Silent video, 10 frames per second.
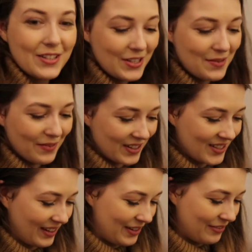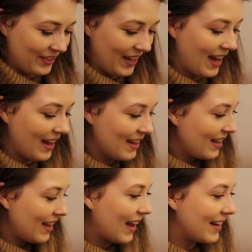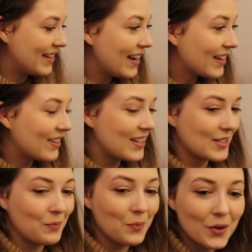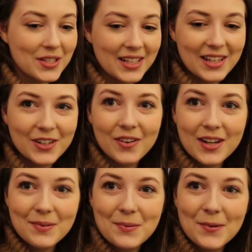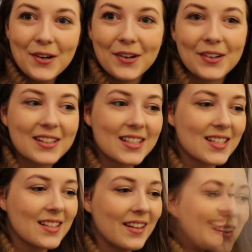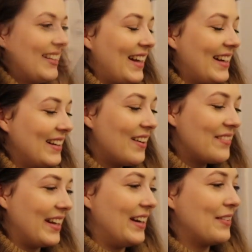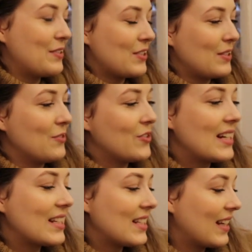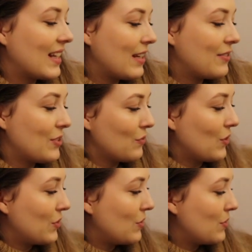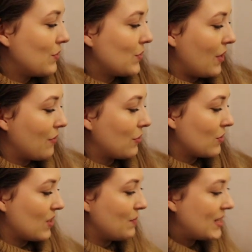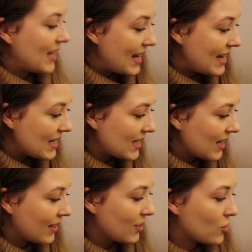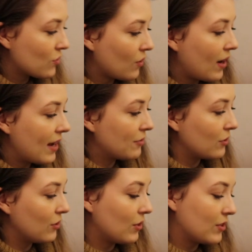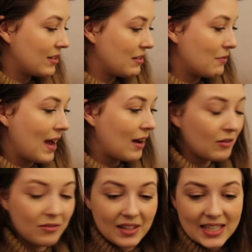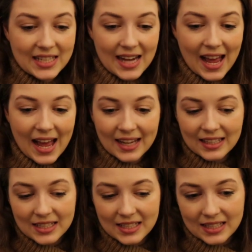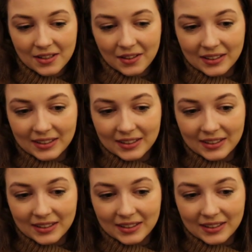Super excited for that. And yeah, guys, what an incredible box. I love it. I've got some drinks that I can give to Ronald. I've got some teas that I can try. I've got loads of little healthy snacks.